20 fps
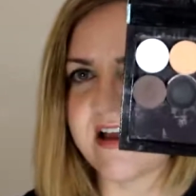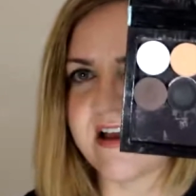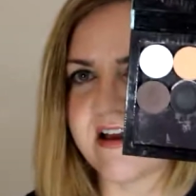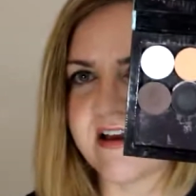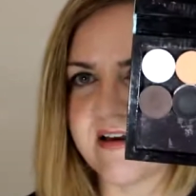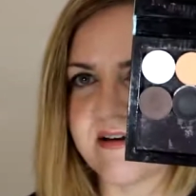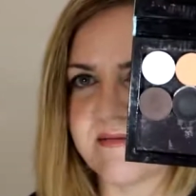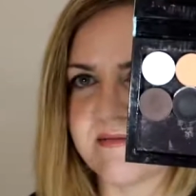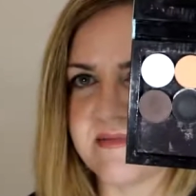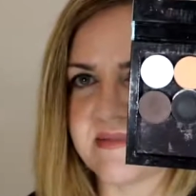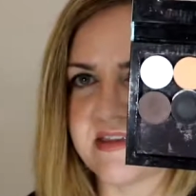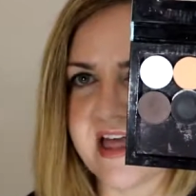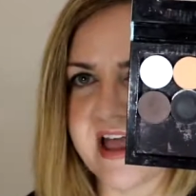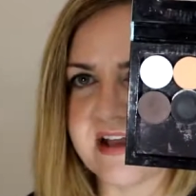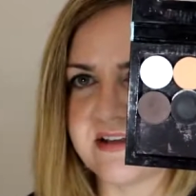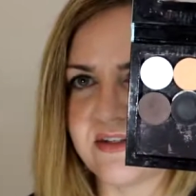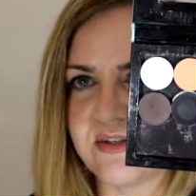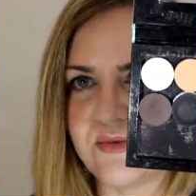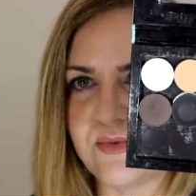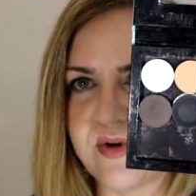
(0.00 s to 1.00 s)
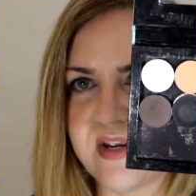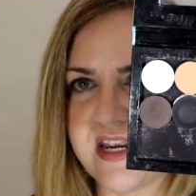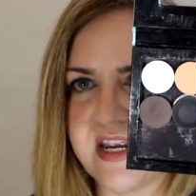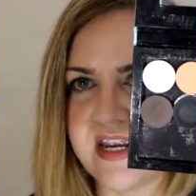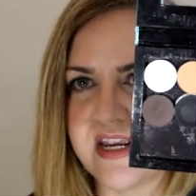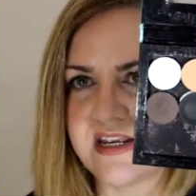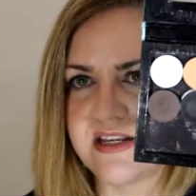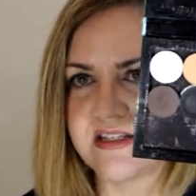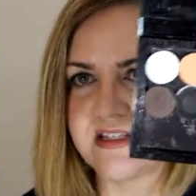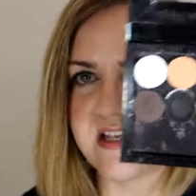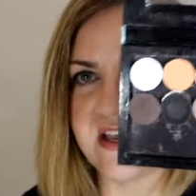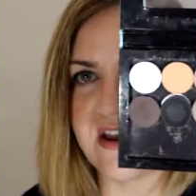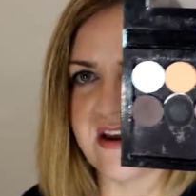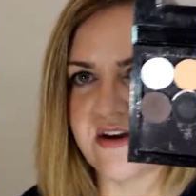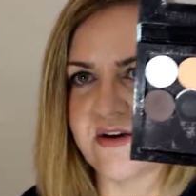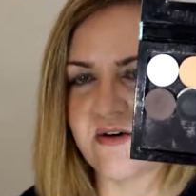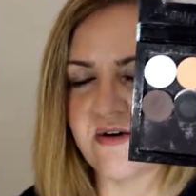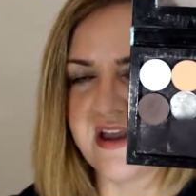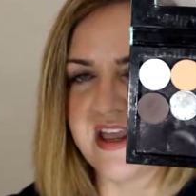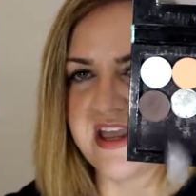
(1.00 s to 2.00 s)
last week,
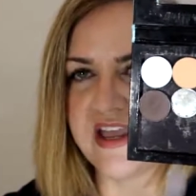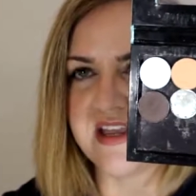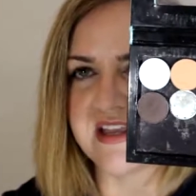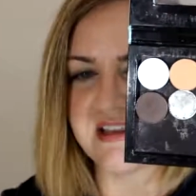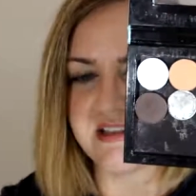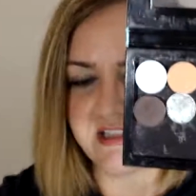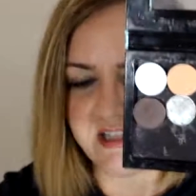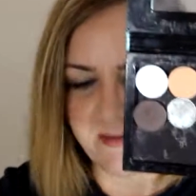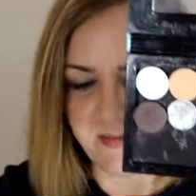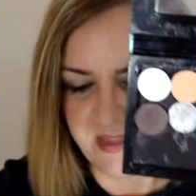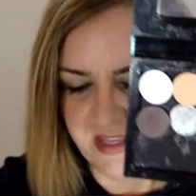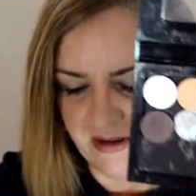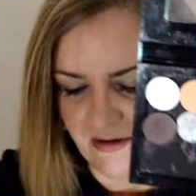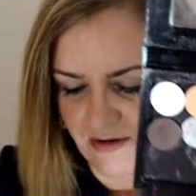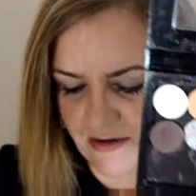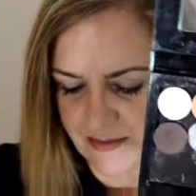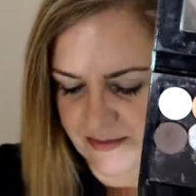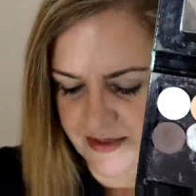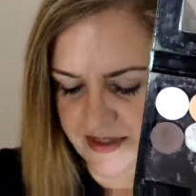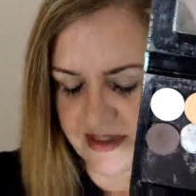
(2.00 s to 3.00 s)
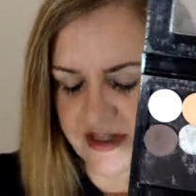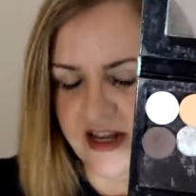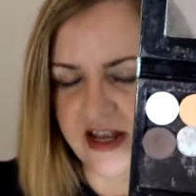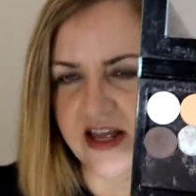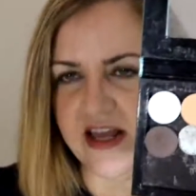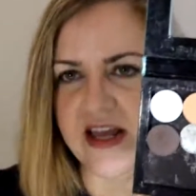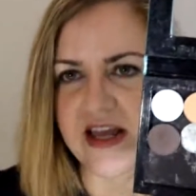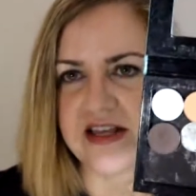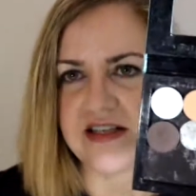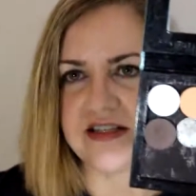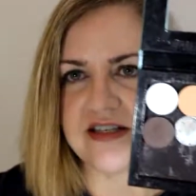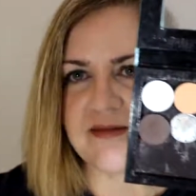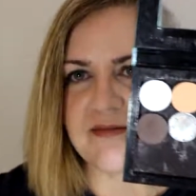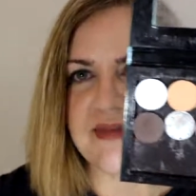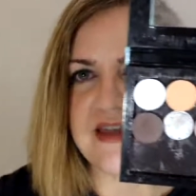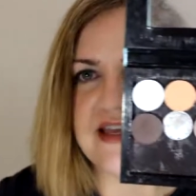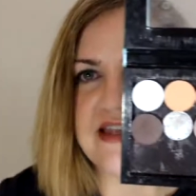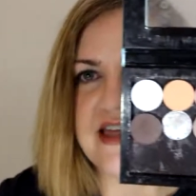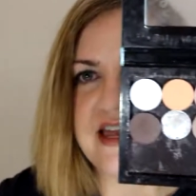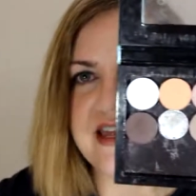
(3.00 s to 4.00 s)
so
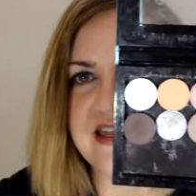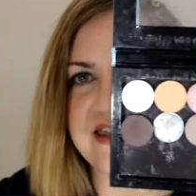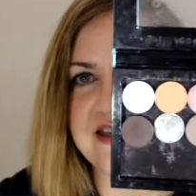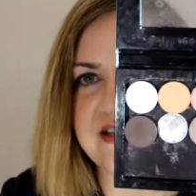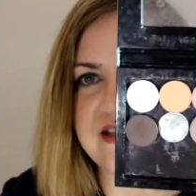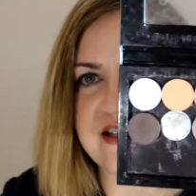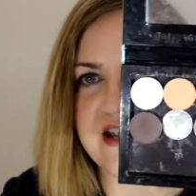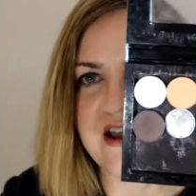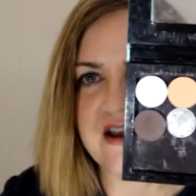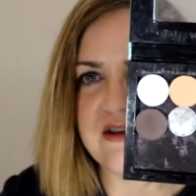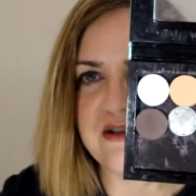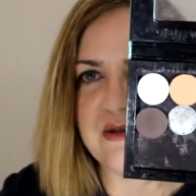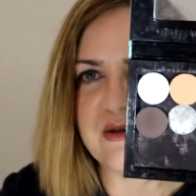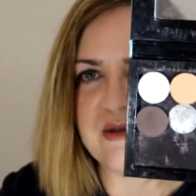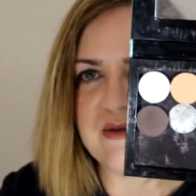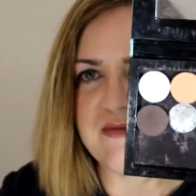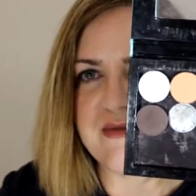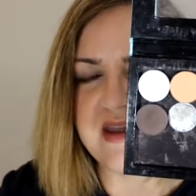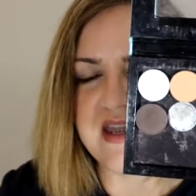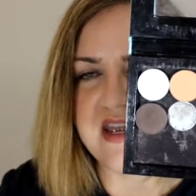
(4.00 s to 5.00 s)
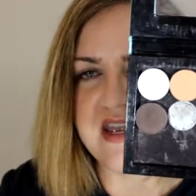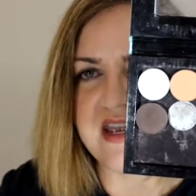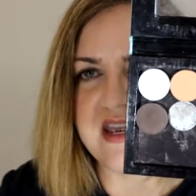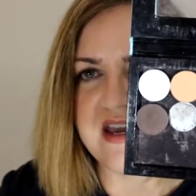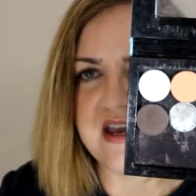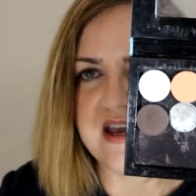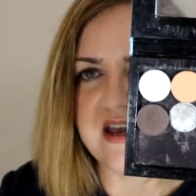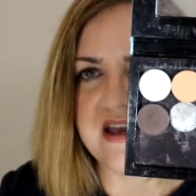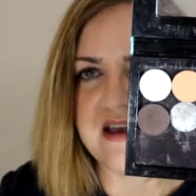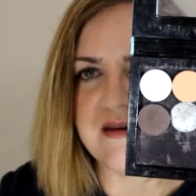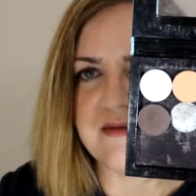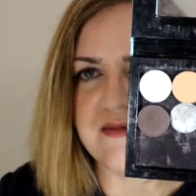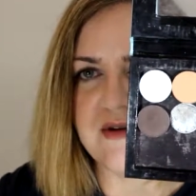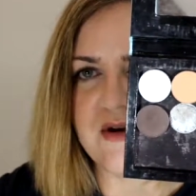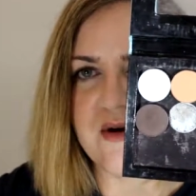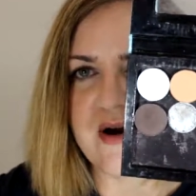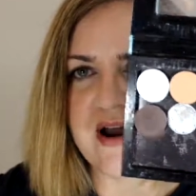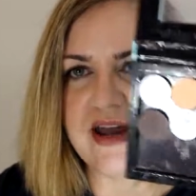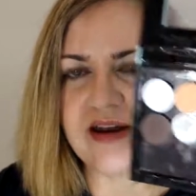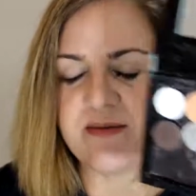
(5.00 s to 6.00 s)
something like this goes with me
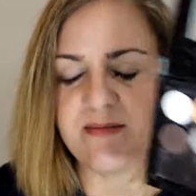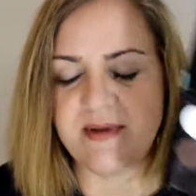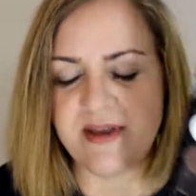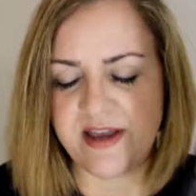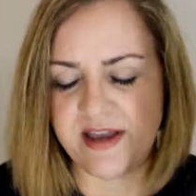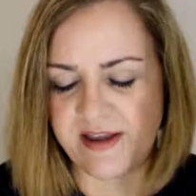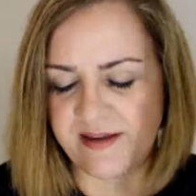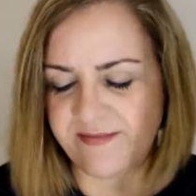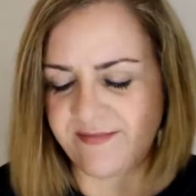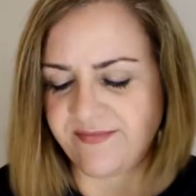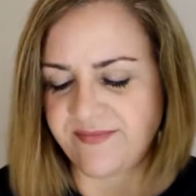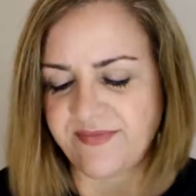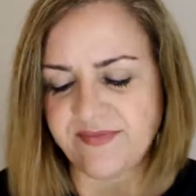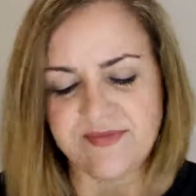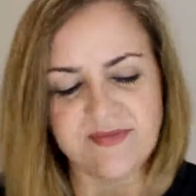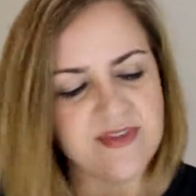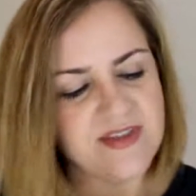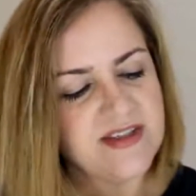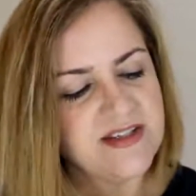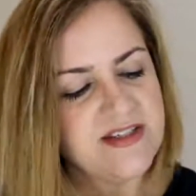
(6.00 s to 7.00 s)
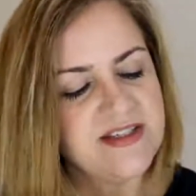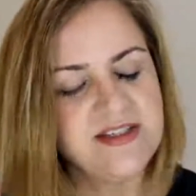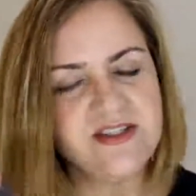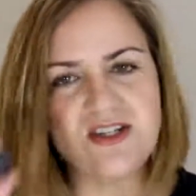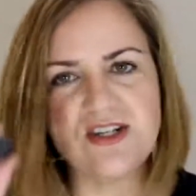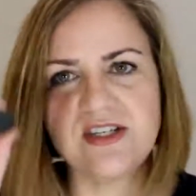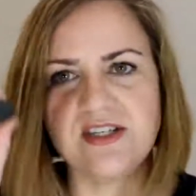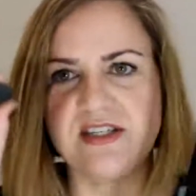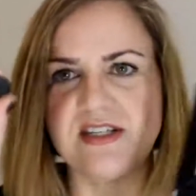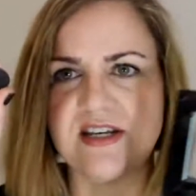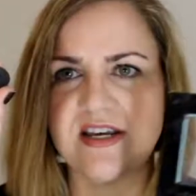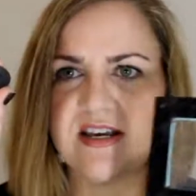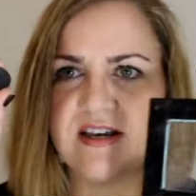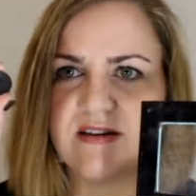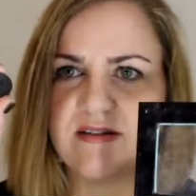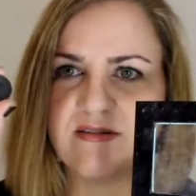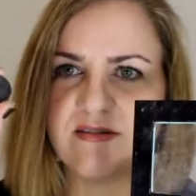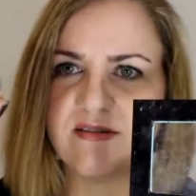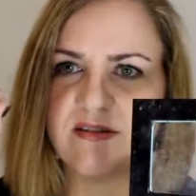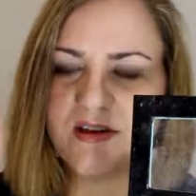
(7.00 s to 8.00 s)
quite a bit. And this is just
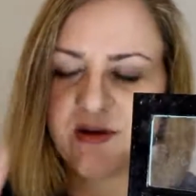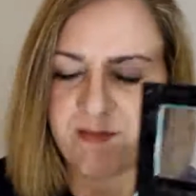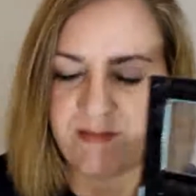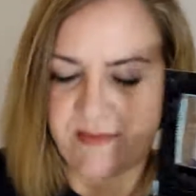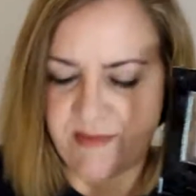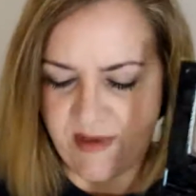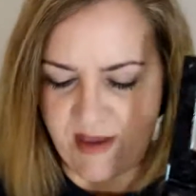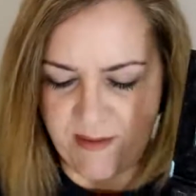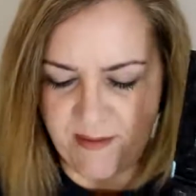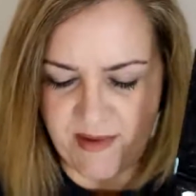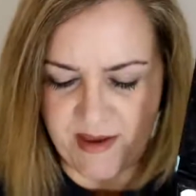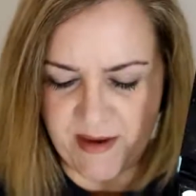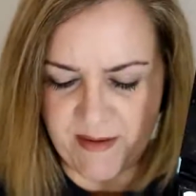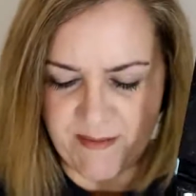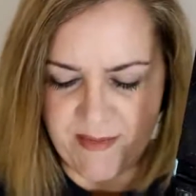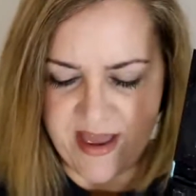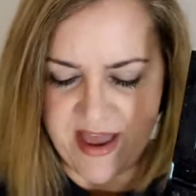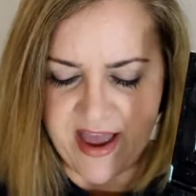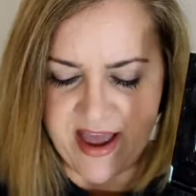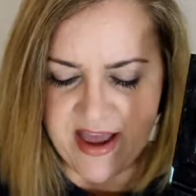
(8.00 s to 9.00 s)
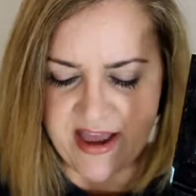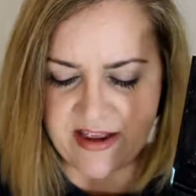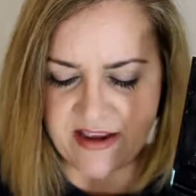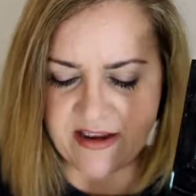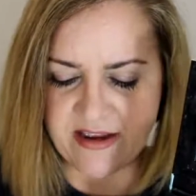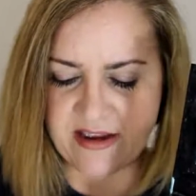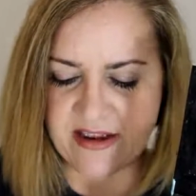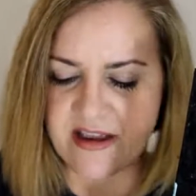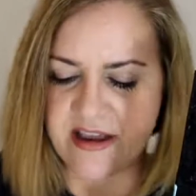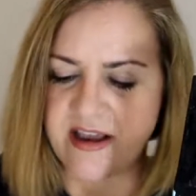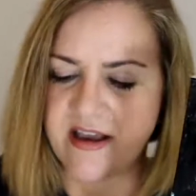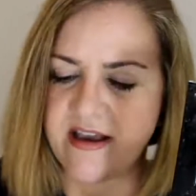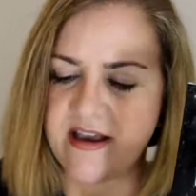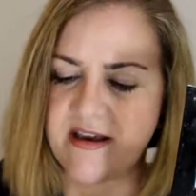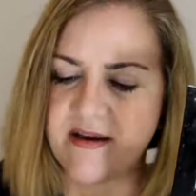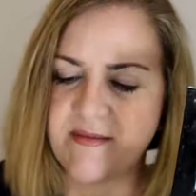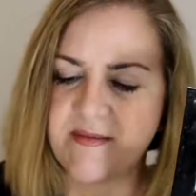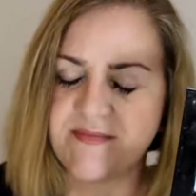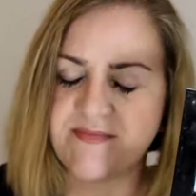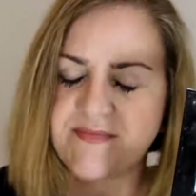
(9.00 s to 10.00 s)
a MAC
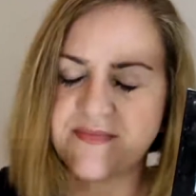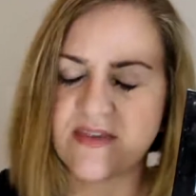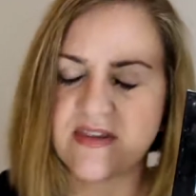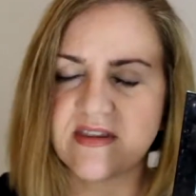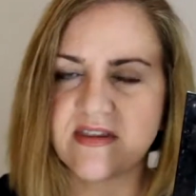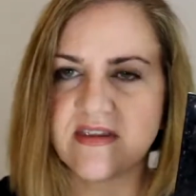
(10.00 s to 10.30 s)
pan